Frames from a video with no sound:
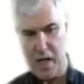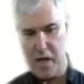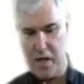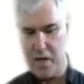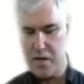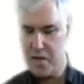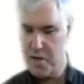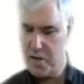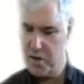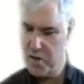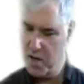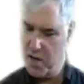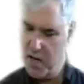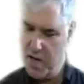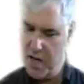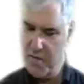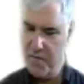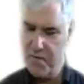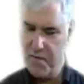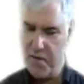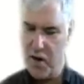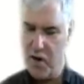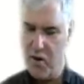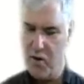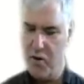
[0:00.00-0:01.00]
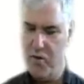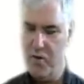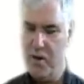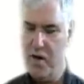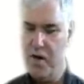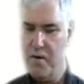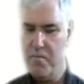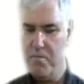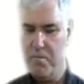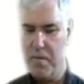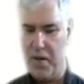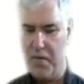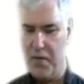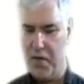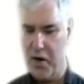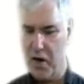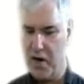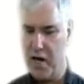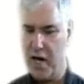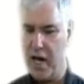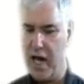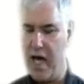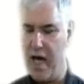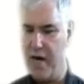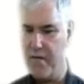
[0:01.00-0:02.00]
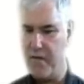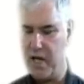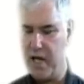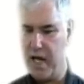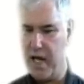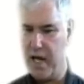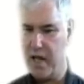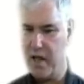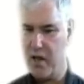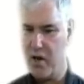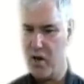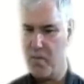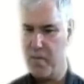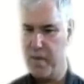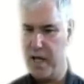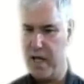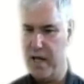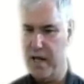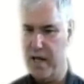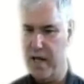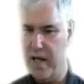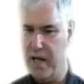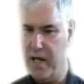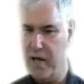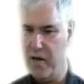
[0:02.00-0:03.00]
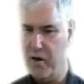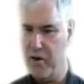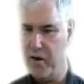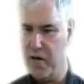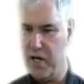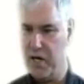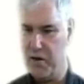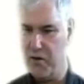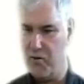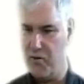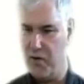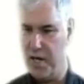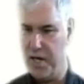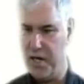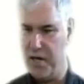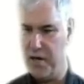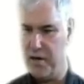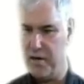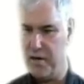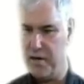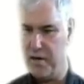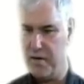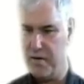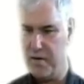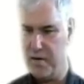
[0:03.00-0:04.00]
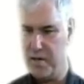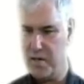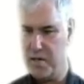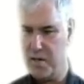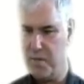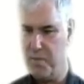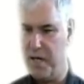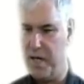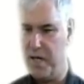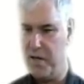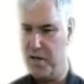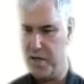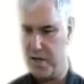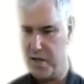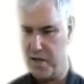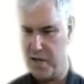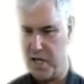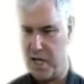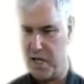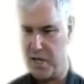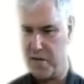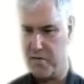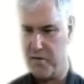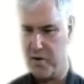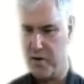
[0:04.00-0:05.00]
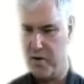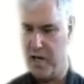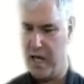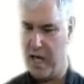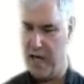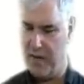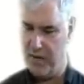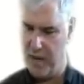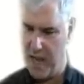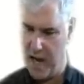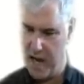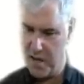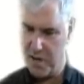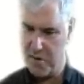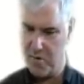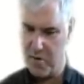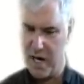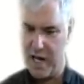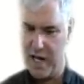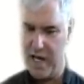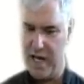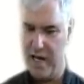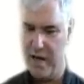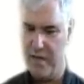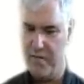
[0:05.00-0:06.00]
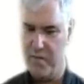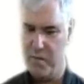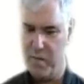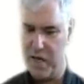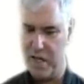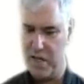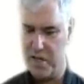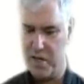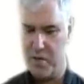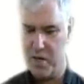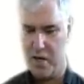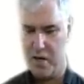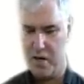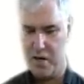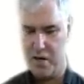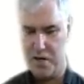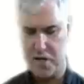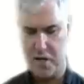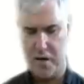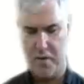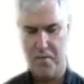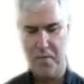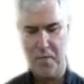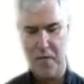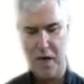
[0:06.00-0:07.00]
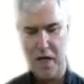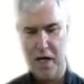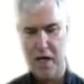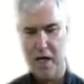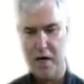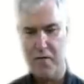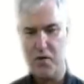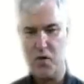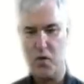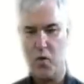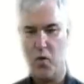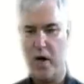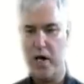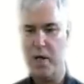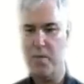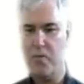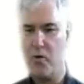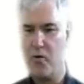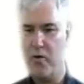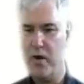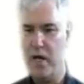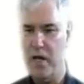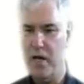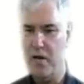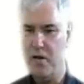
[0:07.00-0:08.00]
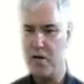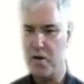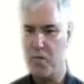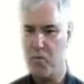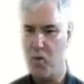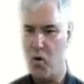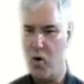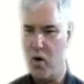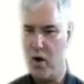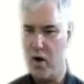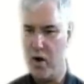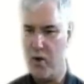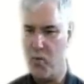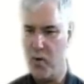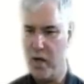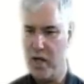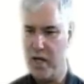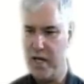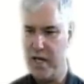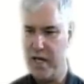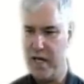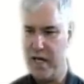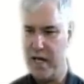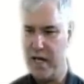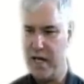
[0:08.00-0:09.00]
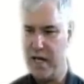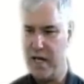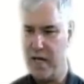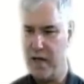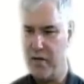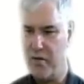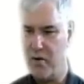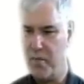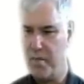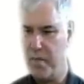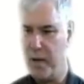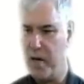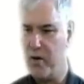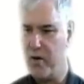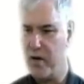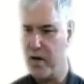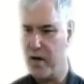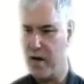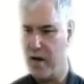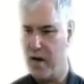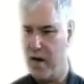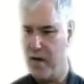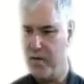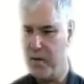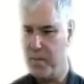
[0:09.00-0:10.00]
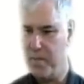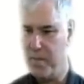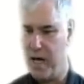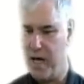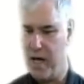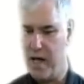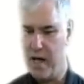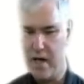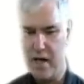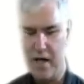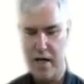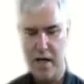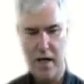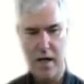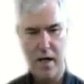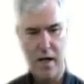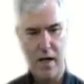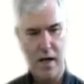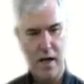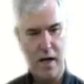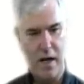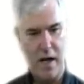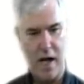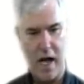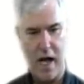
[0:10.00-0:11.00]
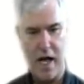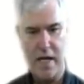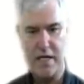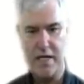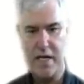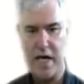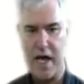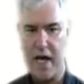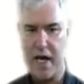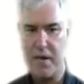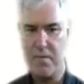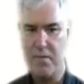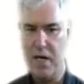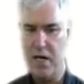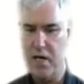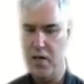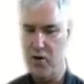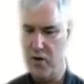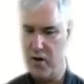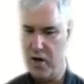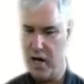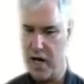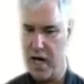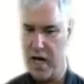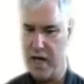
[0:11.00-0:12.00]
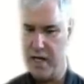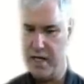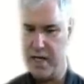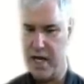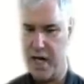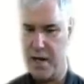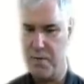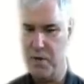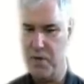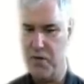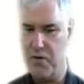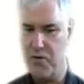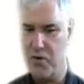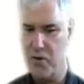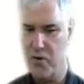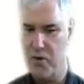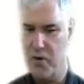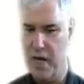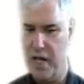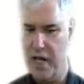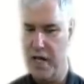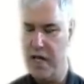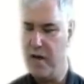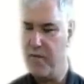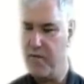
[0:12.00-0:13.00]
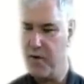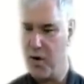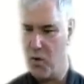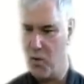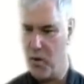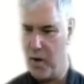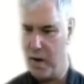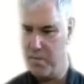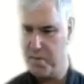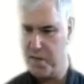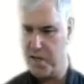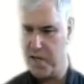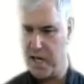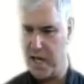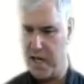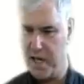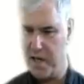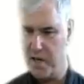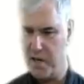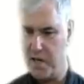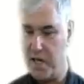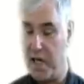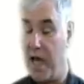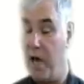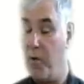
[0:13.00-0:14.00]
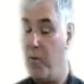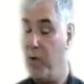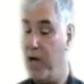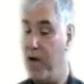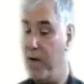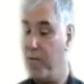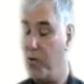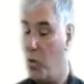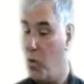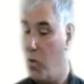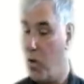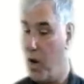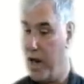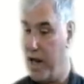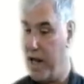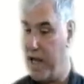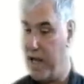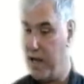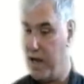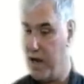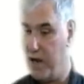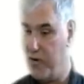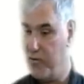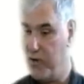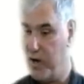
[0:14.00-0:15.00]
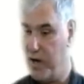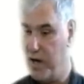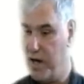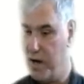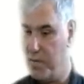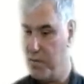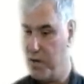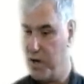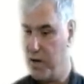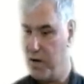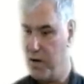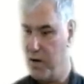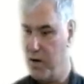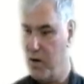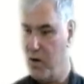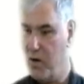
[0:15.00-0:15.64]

it's good info, but they're going to have to get a little bit nittier and grittier to be successful. And that's what I give in my seminars. So if 20 Marines or more are willing to get together and put on a coffee pot, contact me. You can contact me through any of our websites. And we have a 1-800 number,